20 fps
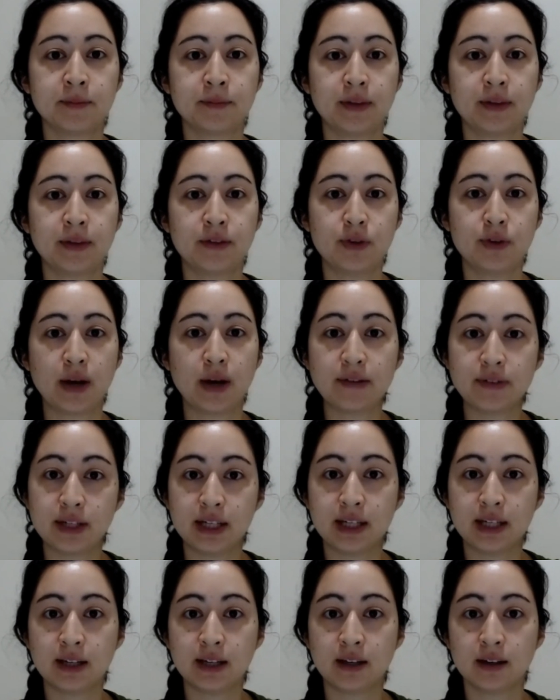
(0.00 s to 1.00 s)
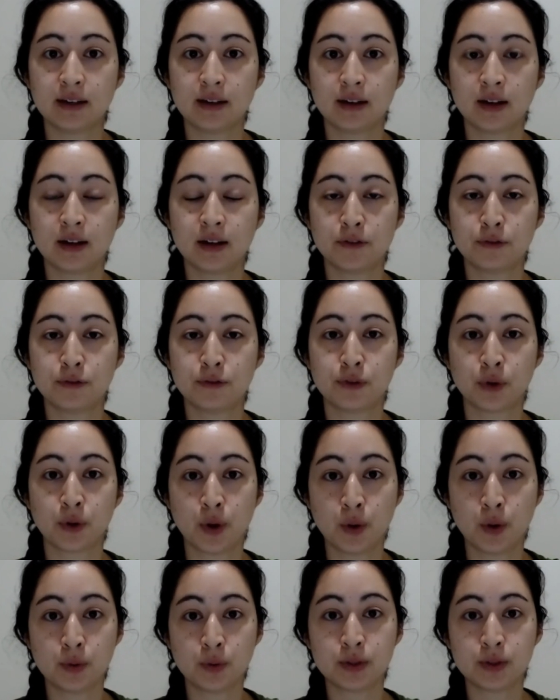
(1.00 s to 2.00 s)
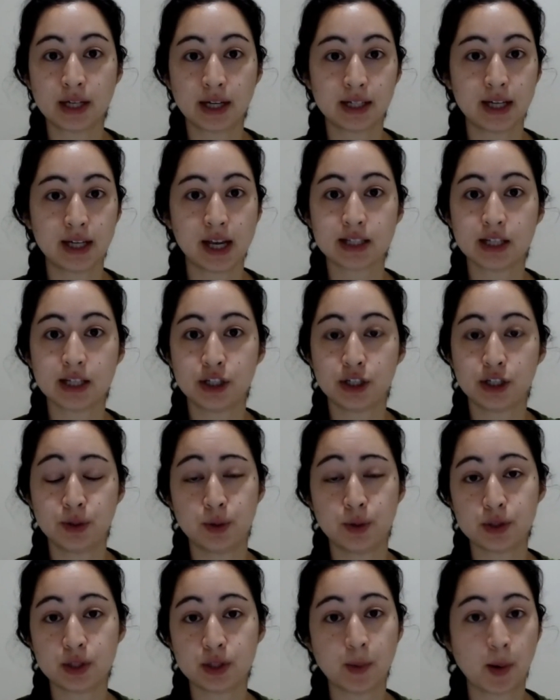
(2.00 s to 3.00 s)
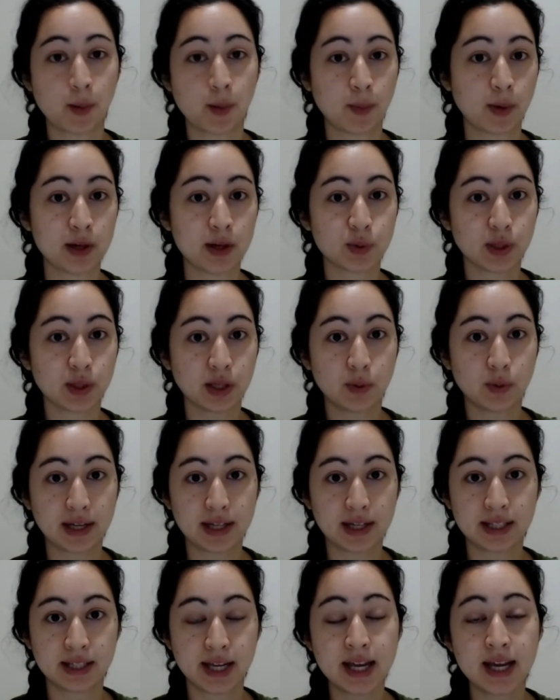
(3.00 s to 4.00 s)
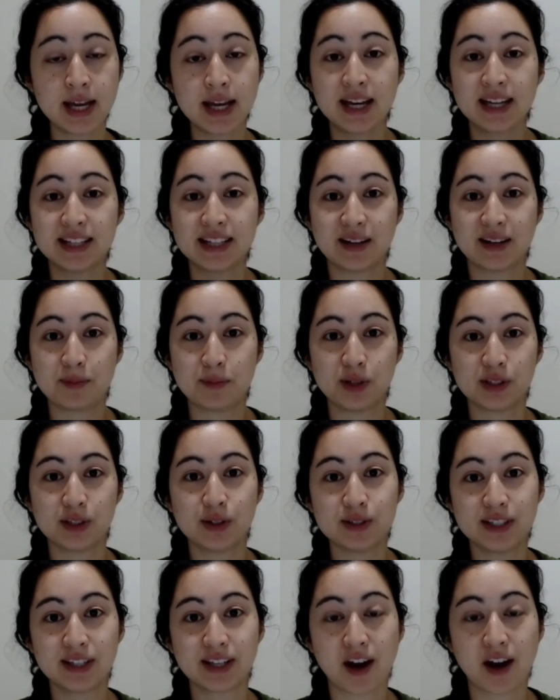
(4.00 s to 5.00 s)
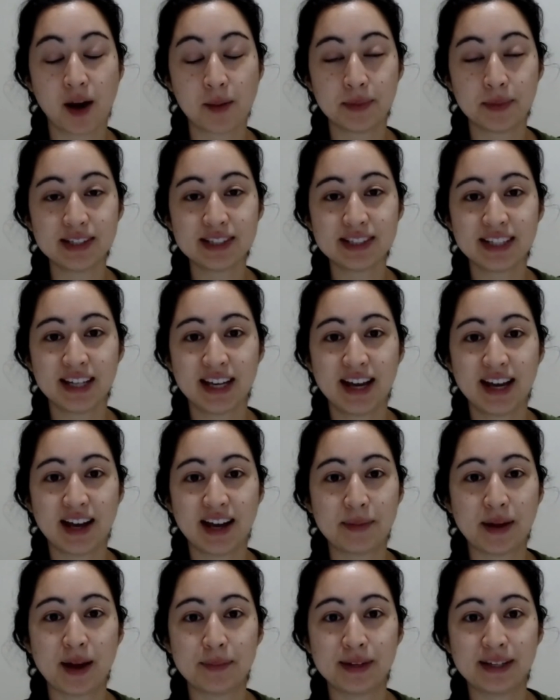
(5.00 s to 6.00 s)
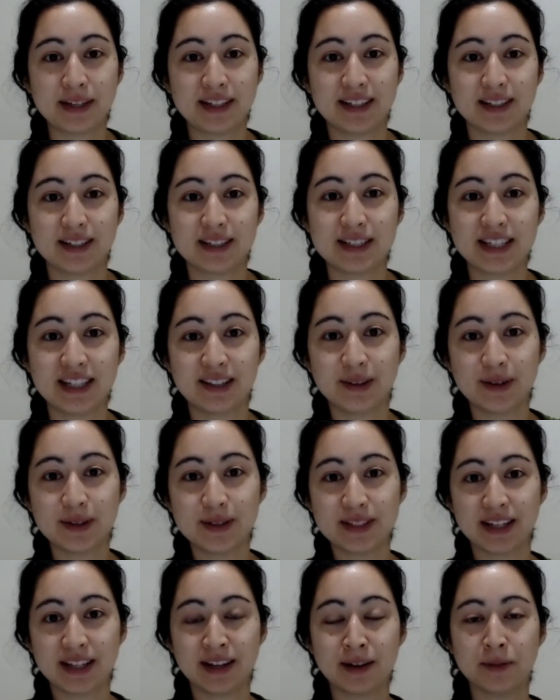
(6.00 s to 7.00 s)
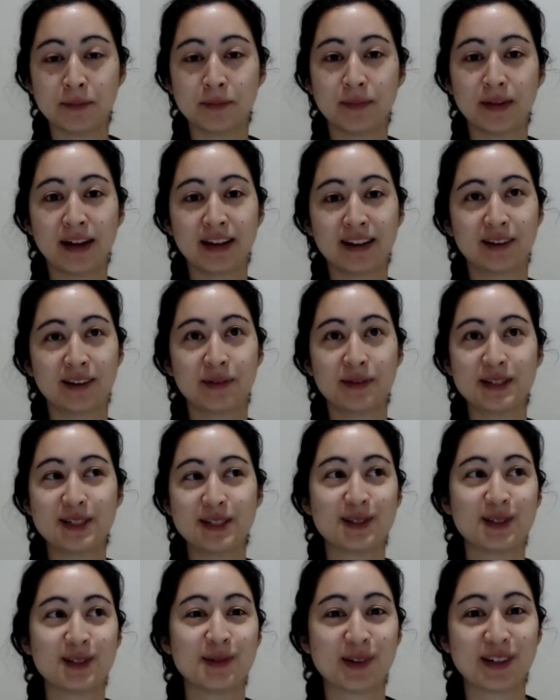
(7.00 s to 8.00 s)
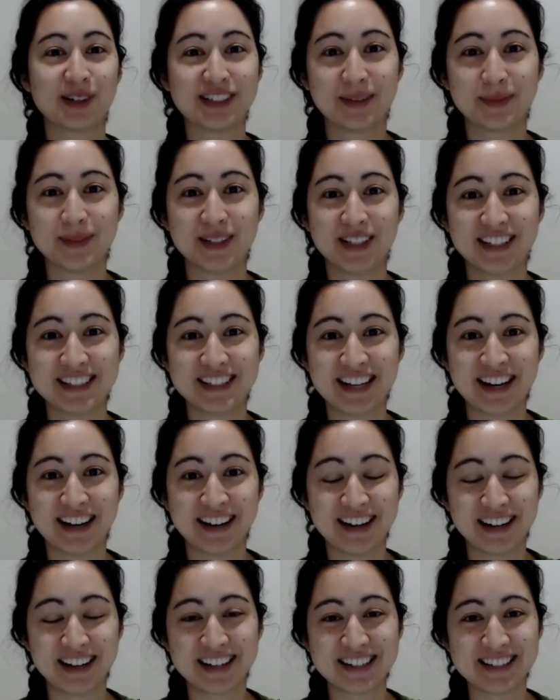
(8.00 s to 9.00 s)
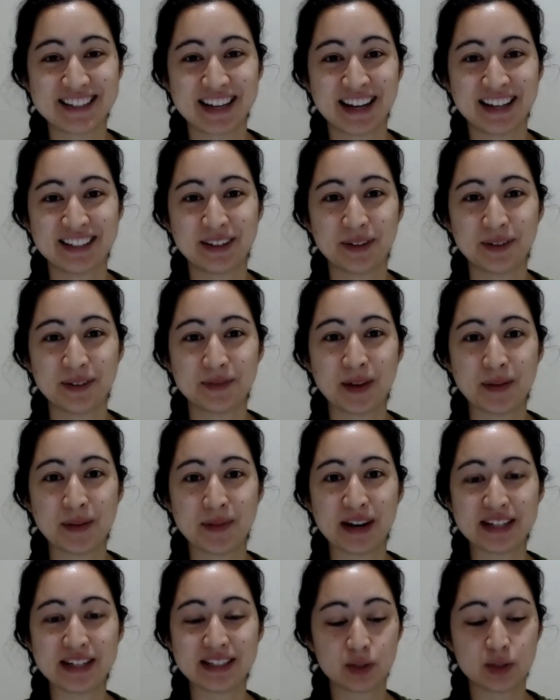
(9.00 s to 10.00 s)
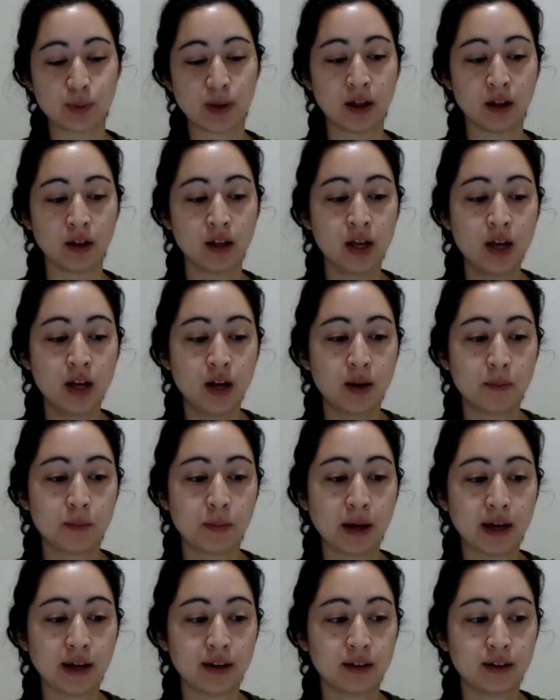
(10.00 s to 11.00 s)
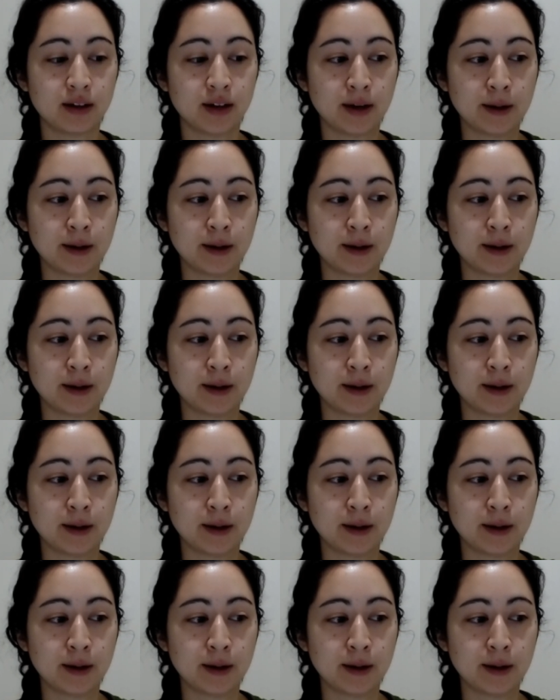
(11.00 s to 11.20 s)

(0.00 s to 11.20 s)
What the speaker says: if you have any of your own techniques that you use to memorize really quickly, then put those in the comments. I'm happy to see those. I can always use some more tips in this area because I don't memorize as well. But